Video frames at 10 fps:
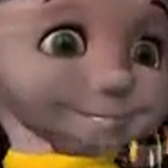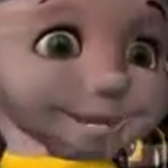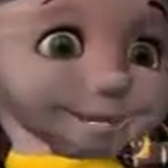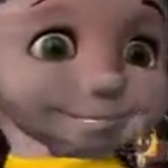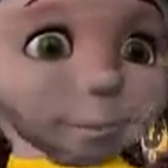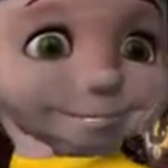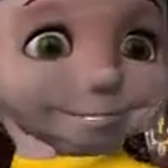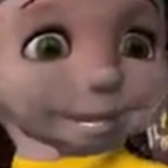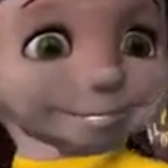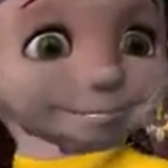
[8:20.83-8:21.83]
Anansi
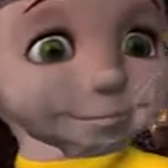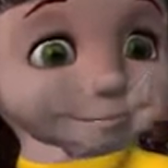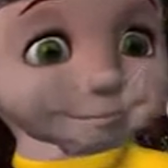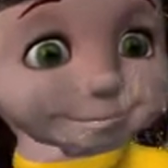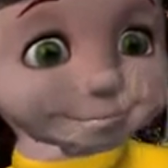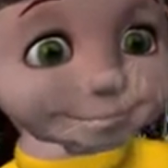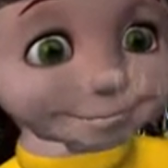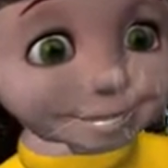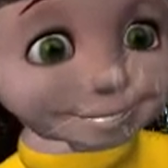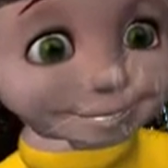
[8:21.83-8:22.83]
retorted,
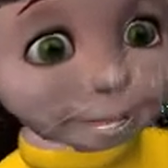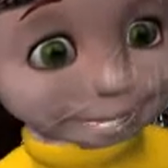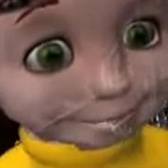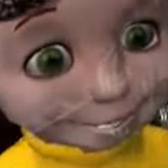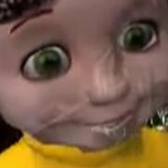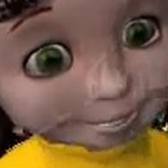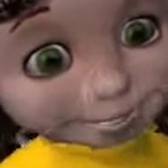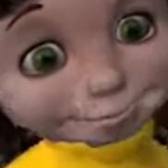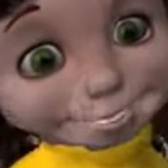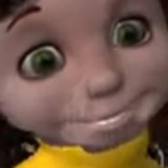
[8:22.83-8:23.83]
"Do you think I will take
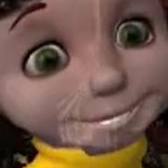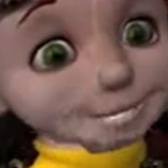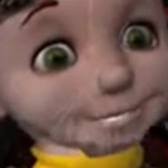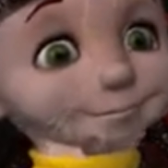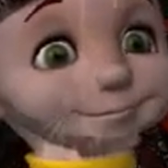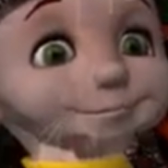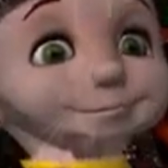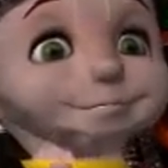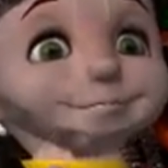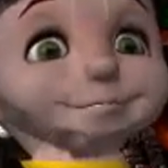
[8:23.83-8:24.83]
your advice, you witch?
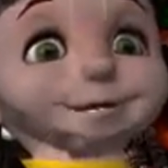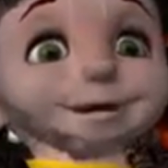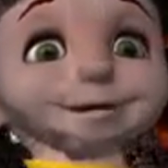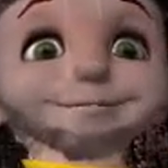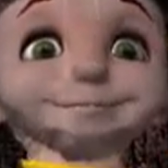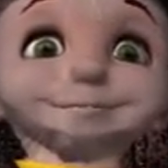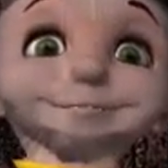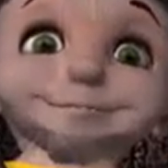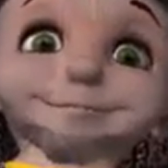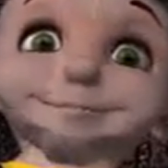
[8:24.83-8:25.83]
No,
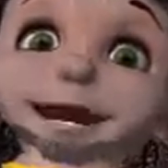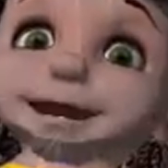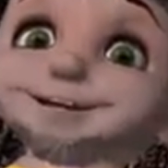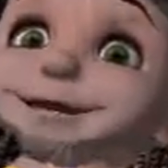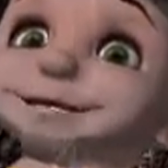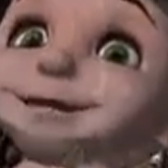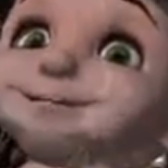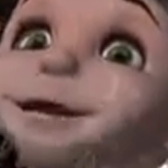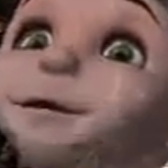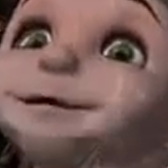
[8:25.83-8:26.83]
I will choose the
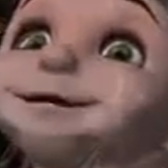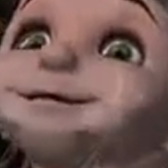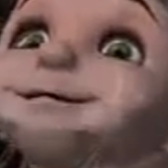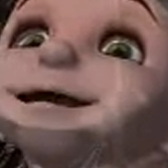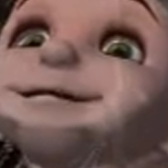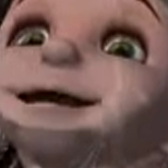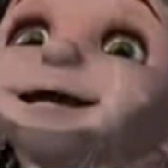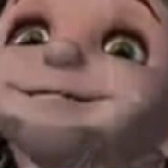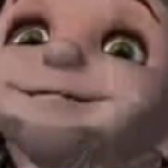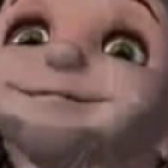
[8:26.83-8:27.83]
drum which says dong
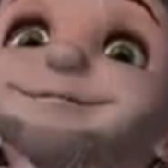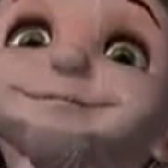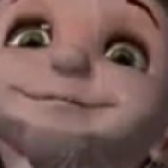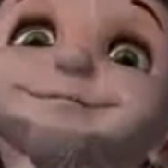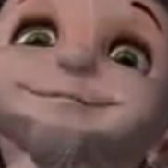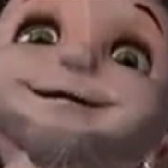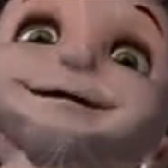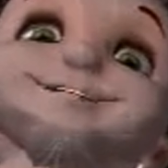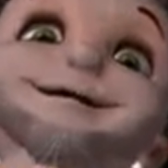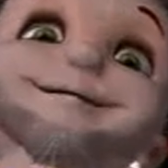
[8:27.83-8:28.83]
dong.
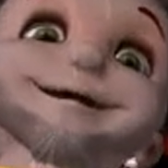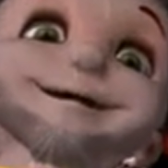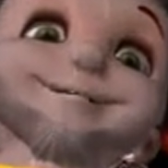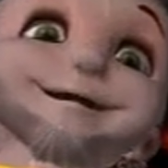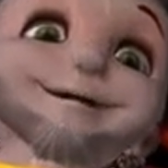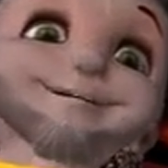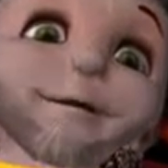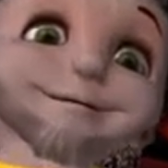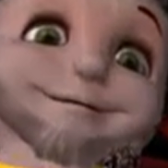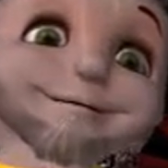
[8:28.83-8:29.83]
You were just trying to play a
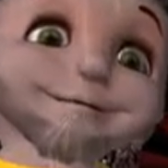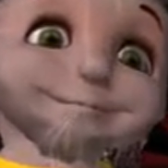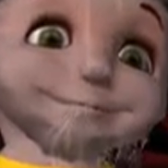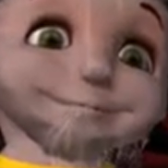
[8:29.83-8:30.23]
trick on me."